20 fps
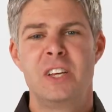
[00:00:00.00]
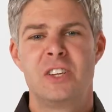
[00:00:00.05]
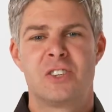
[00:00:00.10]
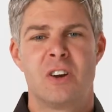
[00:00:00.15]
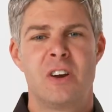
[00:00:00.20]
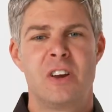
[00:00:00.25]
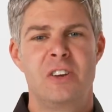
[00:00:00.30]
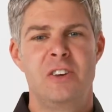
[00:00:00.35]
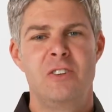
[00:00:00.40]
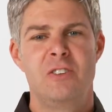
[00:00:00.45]

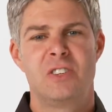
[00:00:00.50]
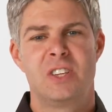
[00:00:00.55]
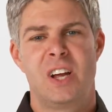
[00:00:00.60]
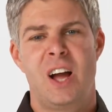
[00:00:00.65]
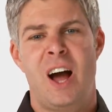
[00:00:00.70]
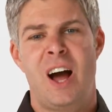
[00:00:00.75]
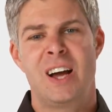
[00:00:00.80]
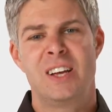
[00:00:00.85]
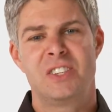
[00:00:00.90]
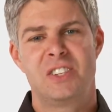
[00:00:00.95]
started
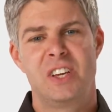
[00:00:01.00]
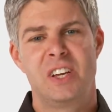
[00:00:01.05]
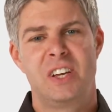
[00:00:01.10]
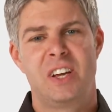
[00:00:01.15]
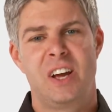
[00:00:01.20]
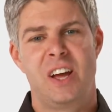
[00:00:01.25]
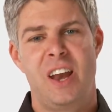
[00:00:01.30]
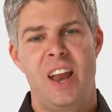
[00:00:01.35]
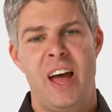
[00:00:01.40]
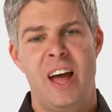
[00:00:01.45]
using
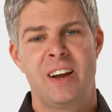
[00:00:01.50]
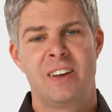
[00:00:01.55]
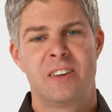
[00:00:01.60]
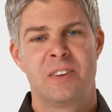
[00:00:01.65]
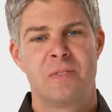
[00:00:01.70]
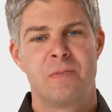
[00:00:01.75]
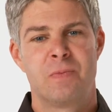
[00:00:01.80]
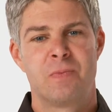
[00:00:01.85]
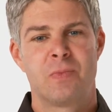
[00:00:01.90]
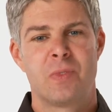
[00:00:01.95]
iZigg Connect,
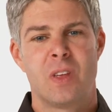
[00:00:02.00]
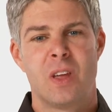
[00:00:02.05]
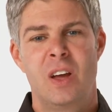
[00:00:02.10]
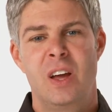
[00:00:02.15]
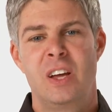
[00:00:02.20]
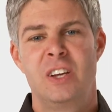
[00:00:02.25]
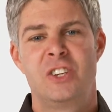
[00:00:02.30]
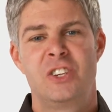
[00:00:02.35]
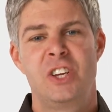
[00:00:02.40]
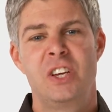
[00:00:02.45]

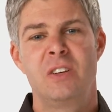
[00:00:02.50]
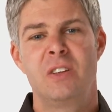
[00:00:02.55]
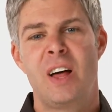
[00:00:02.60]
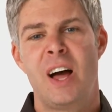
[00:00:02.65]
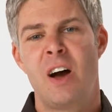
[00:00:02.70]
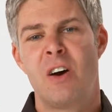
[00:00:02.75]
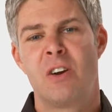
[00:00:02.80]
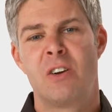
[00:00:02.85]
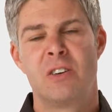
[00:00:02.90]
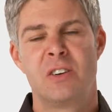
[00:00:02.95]
and she
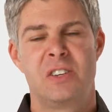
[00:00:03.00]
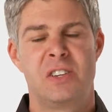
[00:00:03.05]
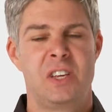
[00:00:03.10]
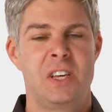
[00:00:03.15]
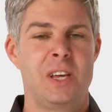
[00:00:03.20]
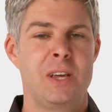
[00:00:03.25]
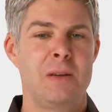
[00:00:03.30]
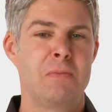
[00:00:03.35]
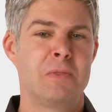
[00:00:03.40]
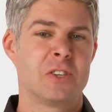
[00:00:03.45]
allowed her
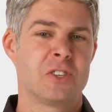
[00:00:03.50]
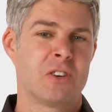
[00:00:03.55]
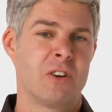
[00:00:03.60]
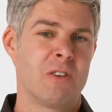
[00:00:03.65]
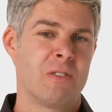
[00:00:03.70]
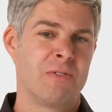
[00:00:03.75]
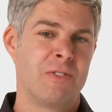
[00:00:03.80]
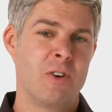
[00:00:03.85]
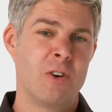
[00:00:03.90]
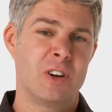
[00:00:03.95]
team to
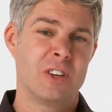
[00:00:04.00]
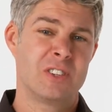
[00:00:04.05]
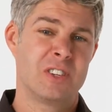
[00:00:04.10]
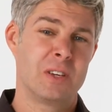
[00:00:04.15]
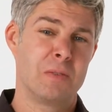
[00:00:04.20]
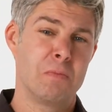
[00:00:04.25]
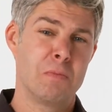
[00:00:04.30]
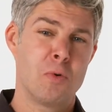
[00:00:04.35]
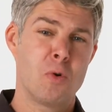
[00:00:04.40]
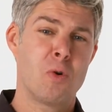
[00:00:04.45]
start
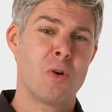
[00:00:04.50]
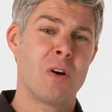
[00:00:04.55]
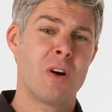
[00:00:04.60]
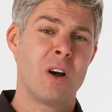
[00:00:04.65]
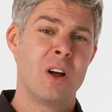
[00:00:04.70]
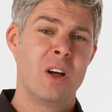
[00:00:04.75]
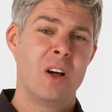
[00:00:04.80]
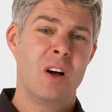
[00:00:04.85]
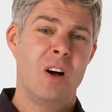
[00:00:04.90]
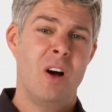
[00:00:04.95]
focusing
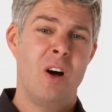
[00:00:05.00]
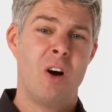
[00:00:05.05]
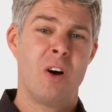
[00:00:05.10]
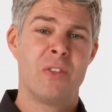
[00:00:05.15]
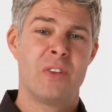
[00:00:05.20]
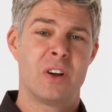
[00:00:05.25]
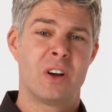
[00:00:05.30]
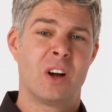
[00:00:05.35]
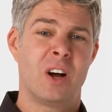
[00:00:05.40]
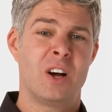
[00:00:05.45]
more
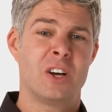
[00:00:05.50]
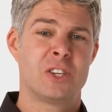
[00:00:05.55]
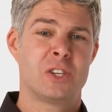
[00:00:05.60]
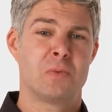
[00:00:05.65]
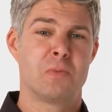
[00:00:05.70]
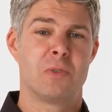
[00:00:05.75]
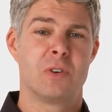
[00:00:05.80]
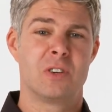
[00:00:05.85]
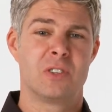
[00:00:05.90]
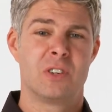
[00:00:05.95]
on their
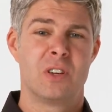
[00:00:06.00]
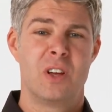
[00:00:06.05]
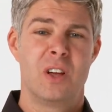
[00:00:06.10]
customers